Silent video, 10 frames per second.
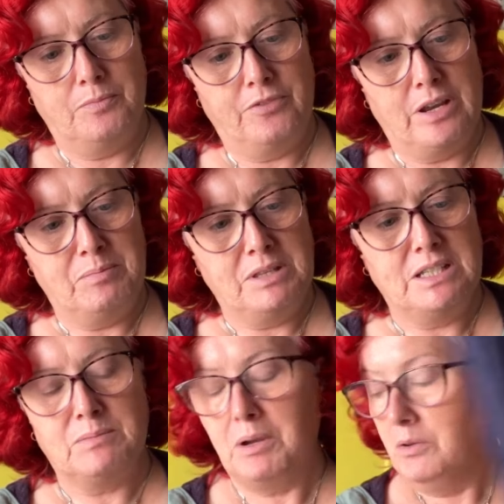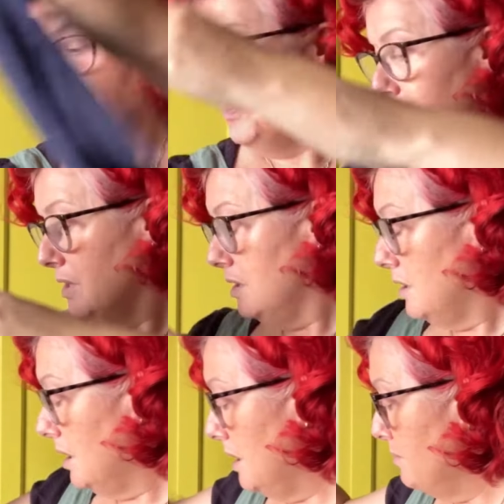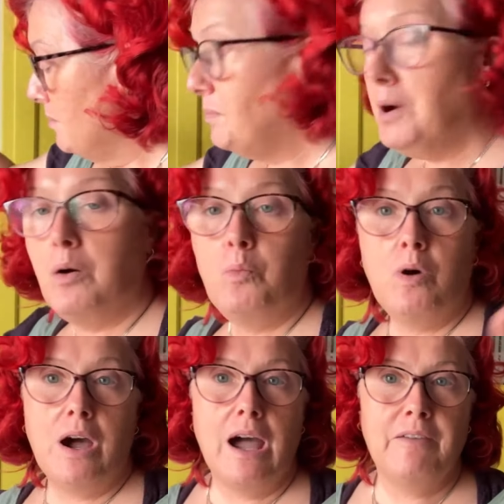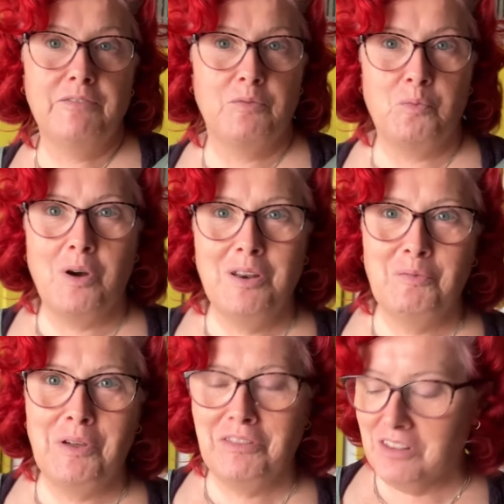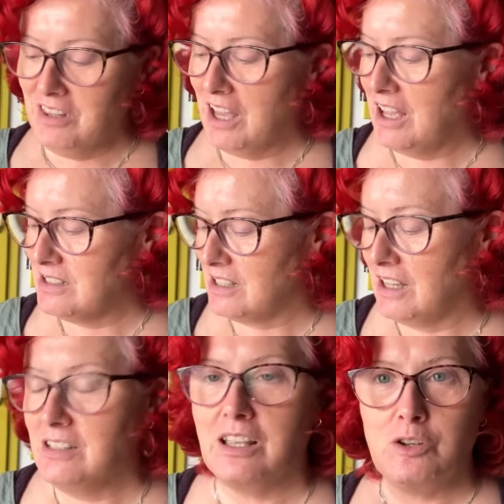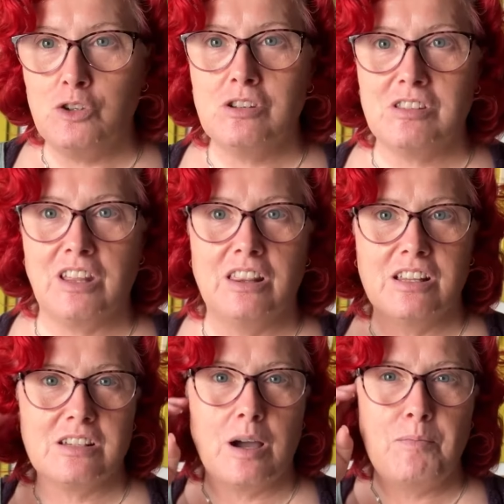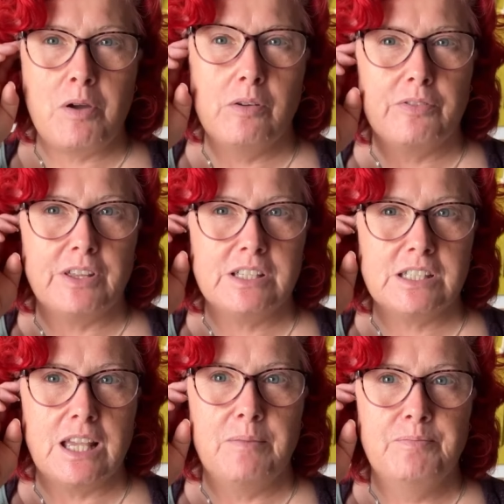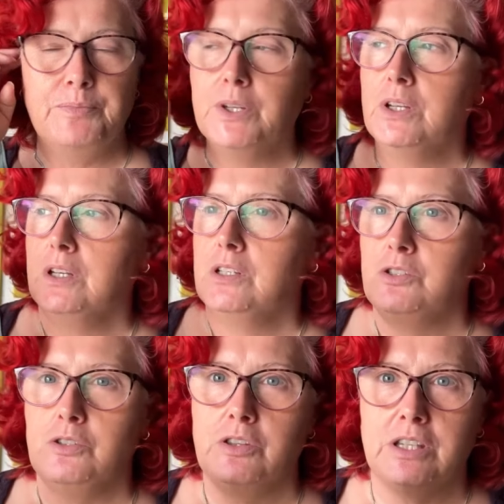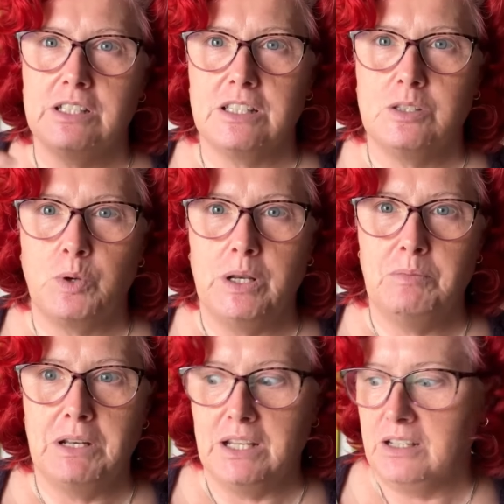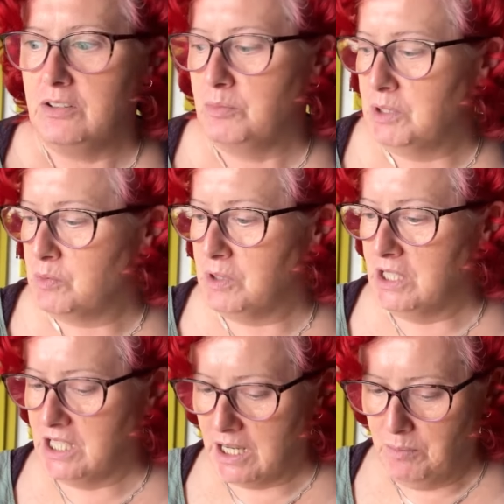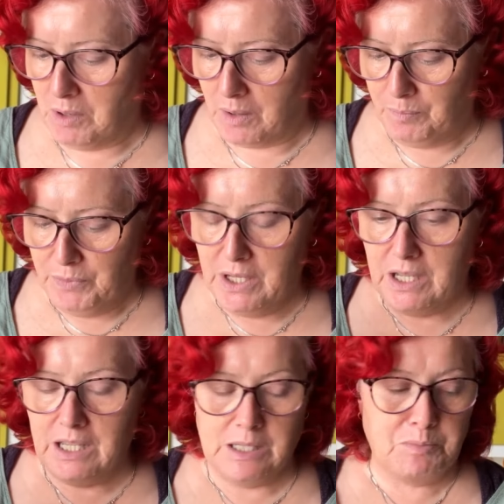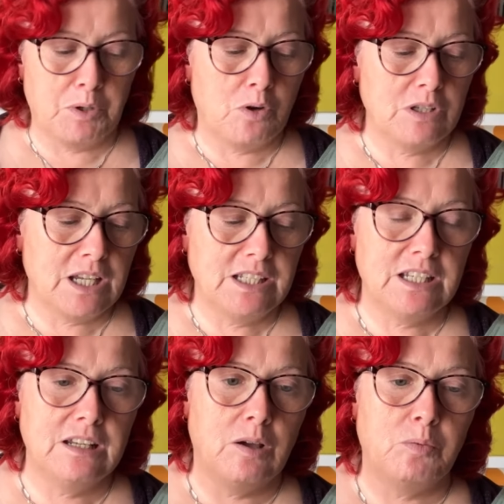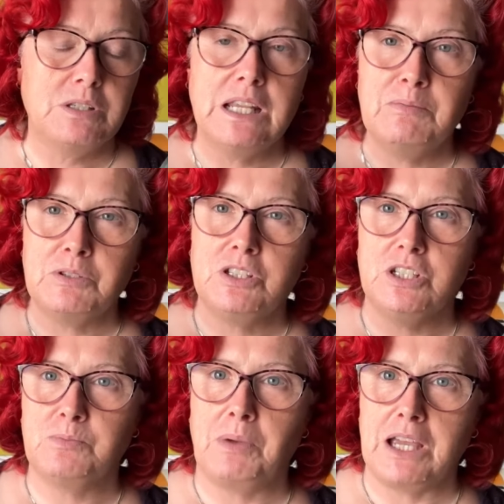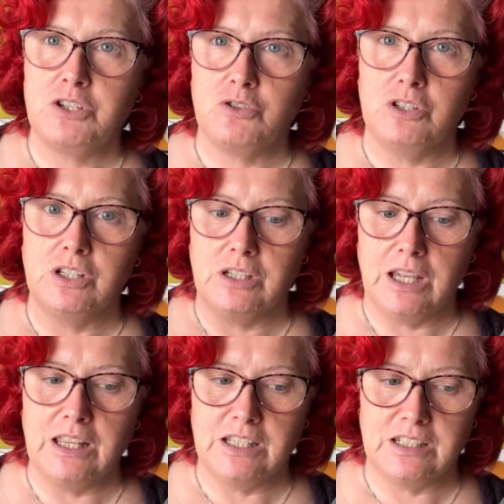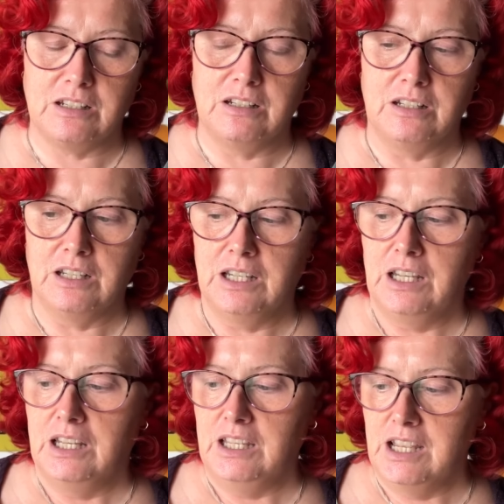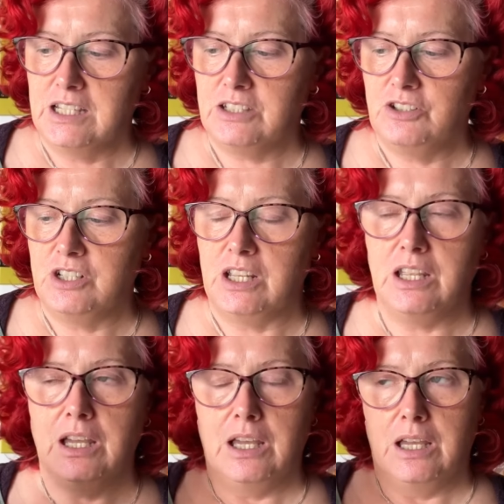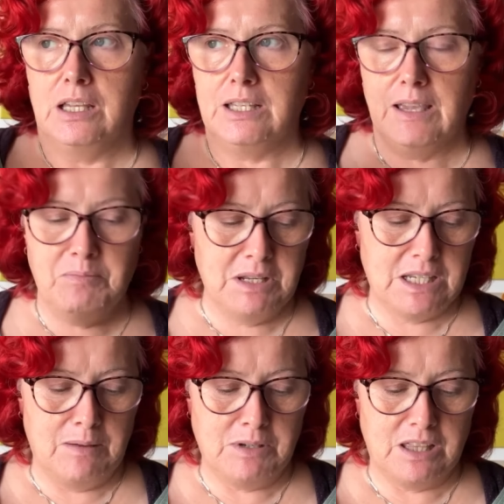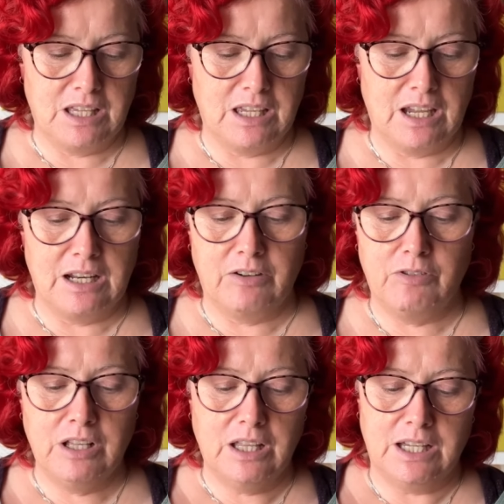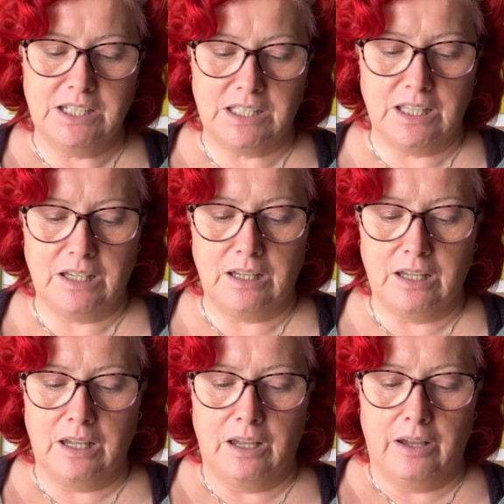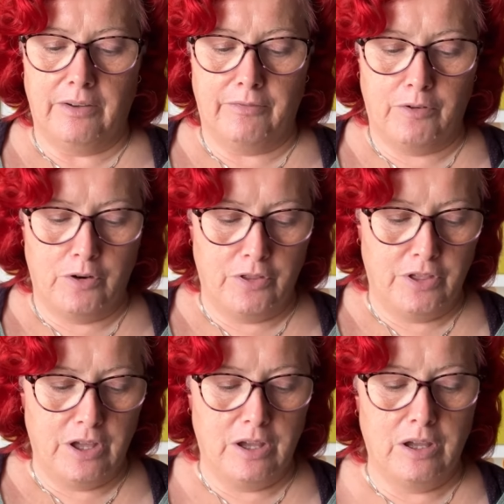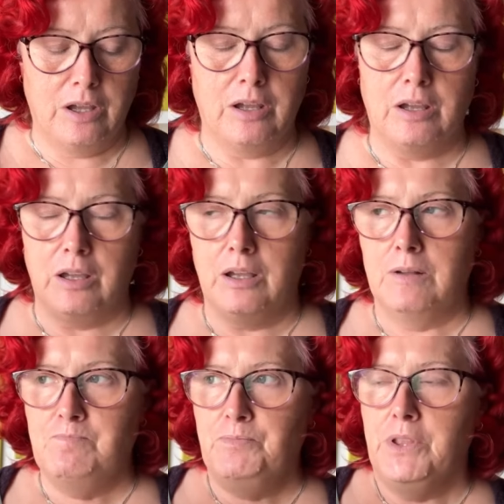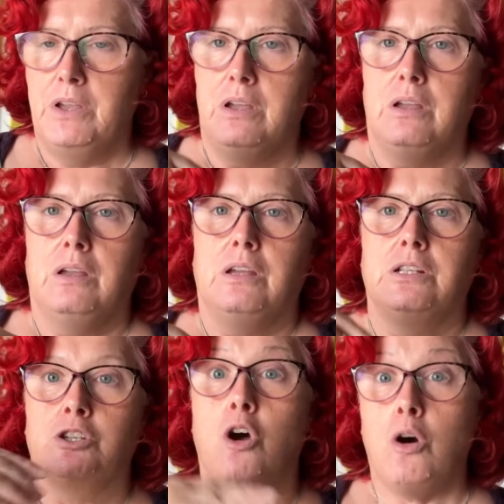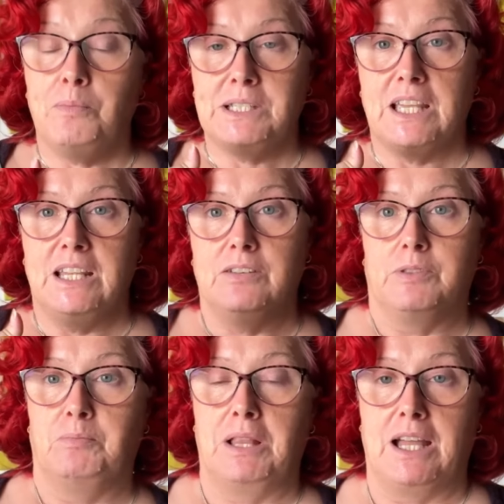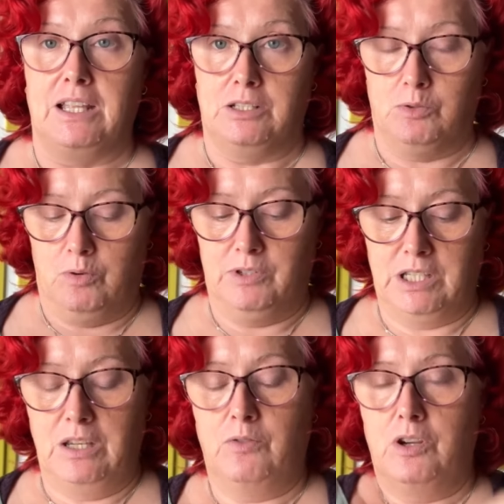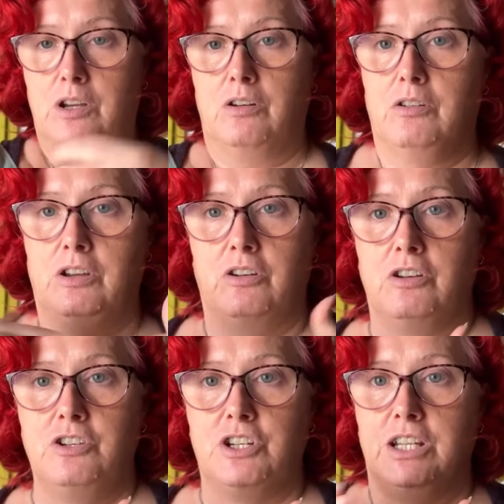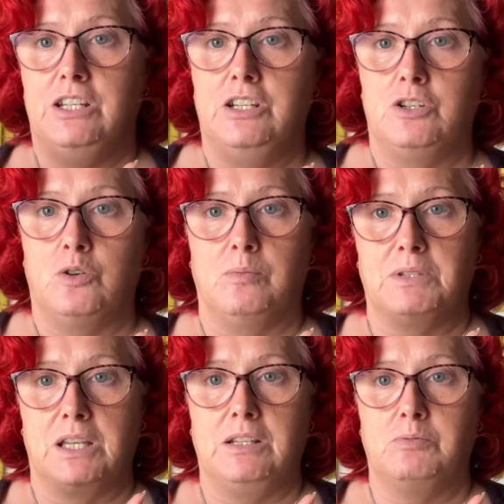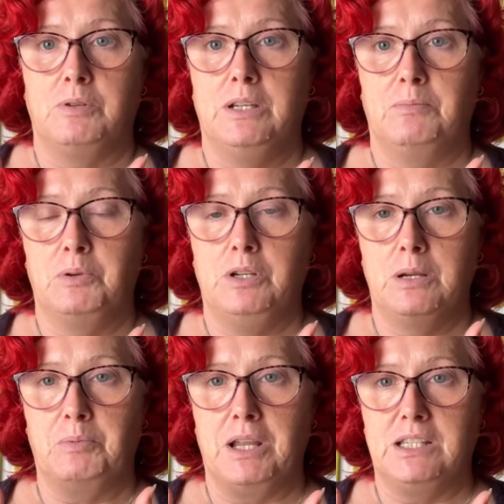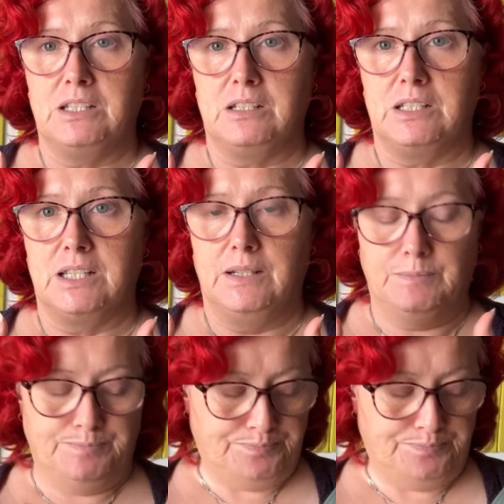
very pleased about. But what I have, one thing that has as a good thing that's come out of this doing things in 20-minute increments with the timer is because I wasn't able to just bash on and get this done yesterday. It gave me time to think, and I realised that for the top side of the placket, so obviously you've got your underside and your top side when you're putting your press studs in,